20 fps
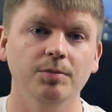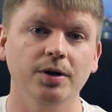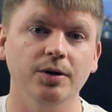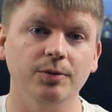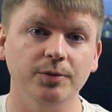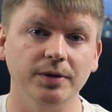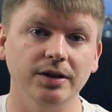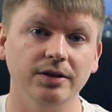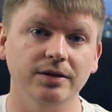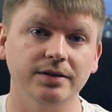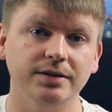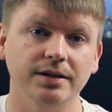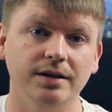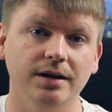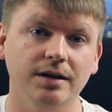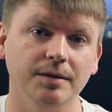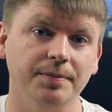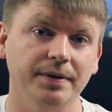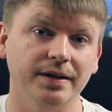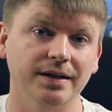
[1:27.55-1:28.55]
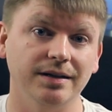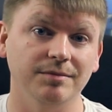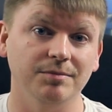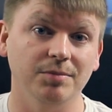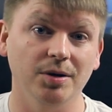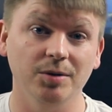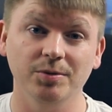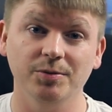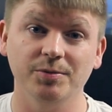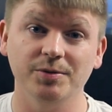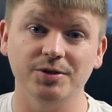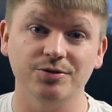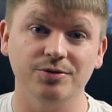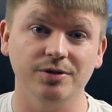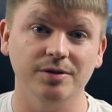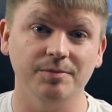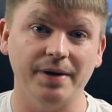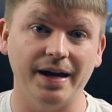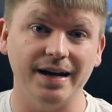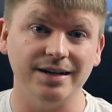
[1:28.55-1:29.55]
But we looked it up and bumblebee
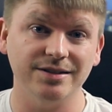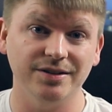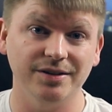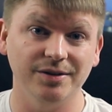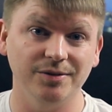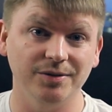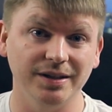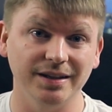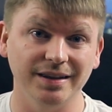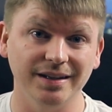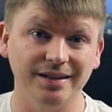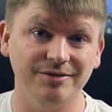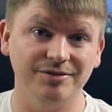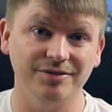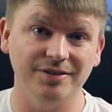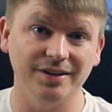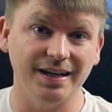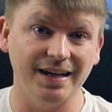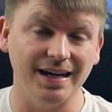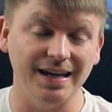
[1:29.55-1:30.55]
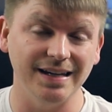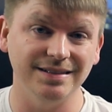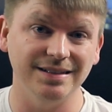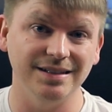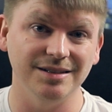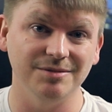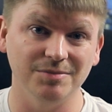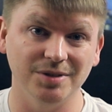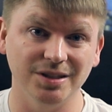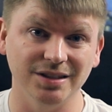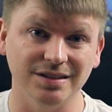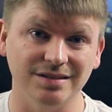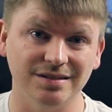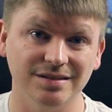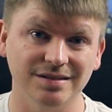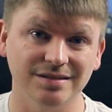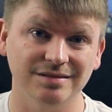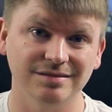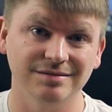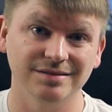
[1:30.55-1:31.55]
shrimp actually only live for like 18
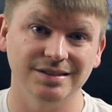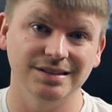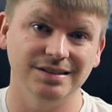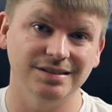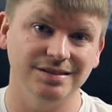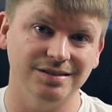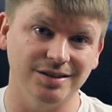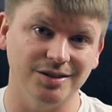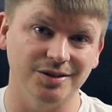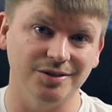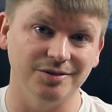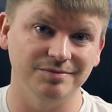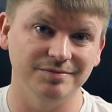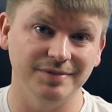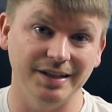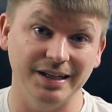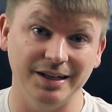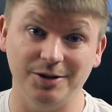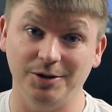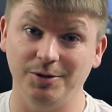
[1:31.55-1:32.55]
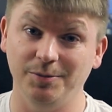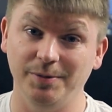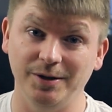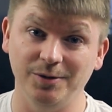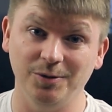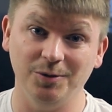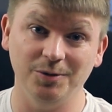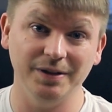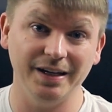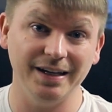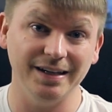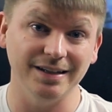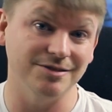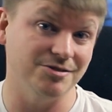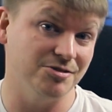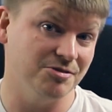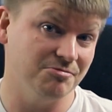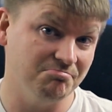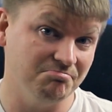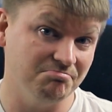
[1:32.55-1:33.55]
months. So it could have been old
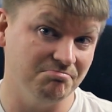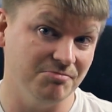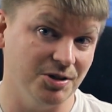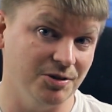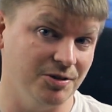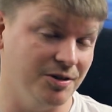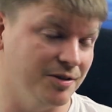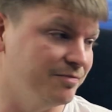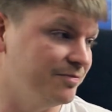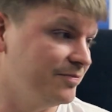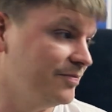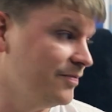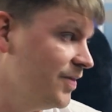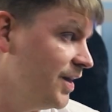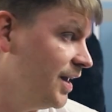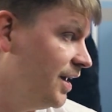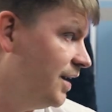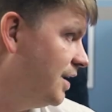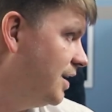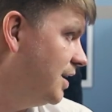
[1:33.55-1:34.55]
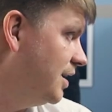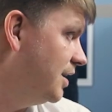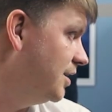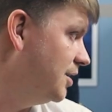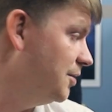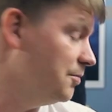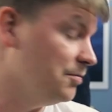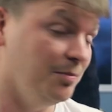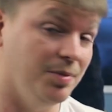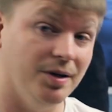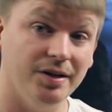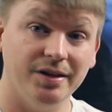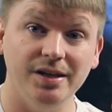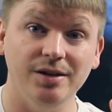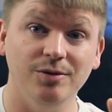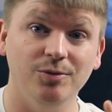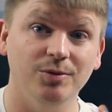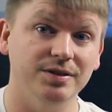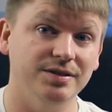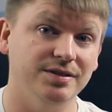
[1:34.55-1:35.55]
age. Don't know.
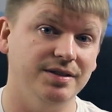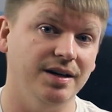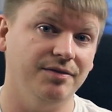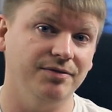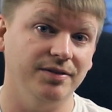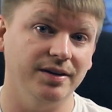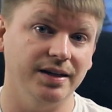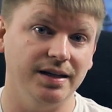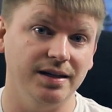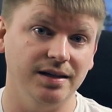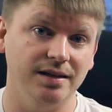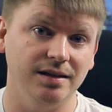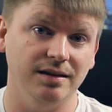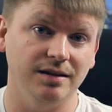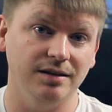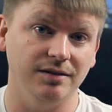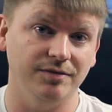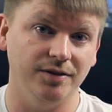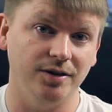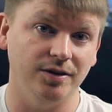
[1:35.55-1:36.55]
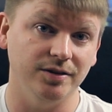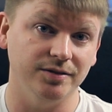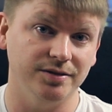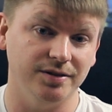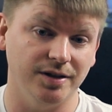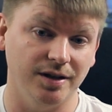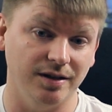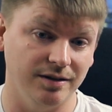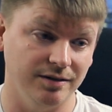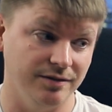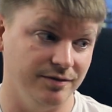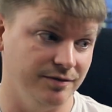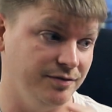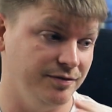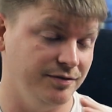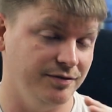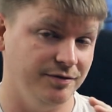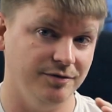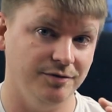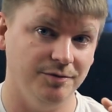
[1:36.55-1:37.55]
Bucky was definitely the fault
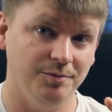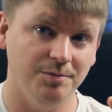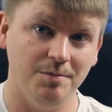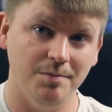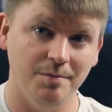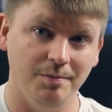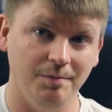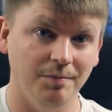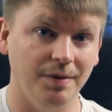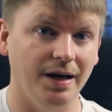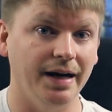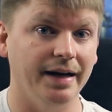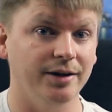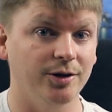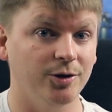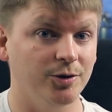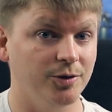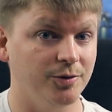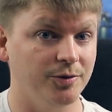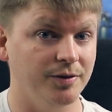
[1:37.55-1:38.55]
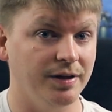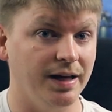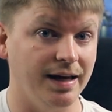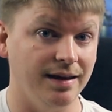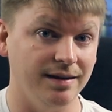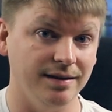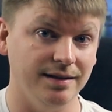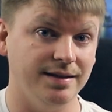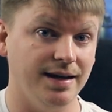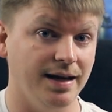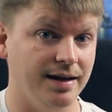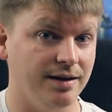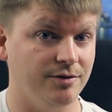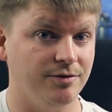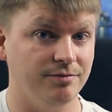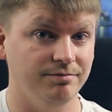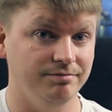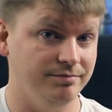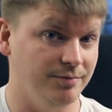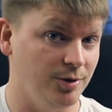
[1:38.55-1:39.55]
of my own and the tank
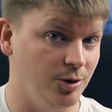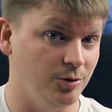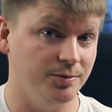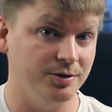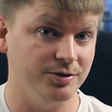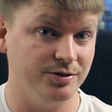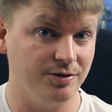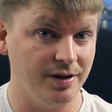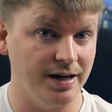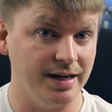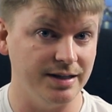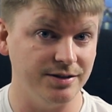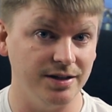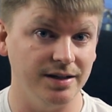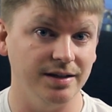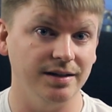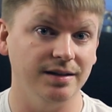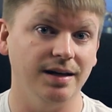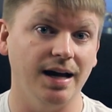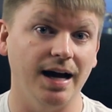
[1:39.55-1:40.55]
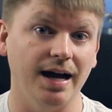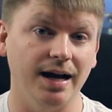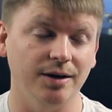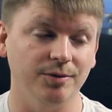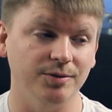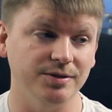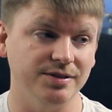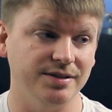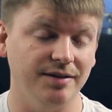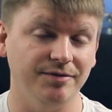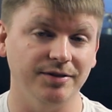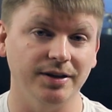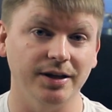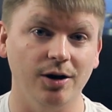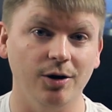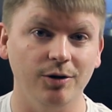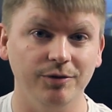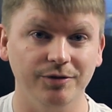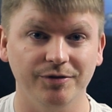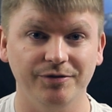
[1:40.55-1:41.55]
almost crashing. I was
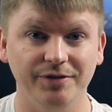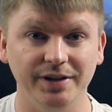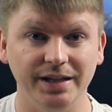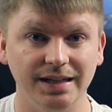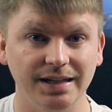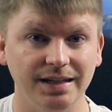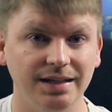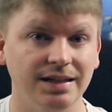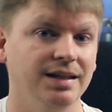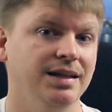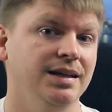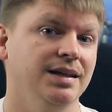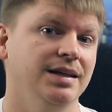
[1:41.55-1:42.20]
definitely overfeeding.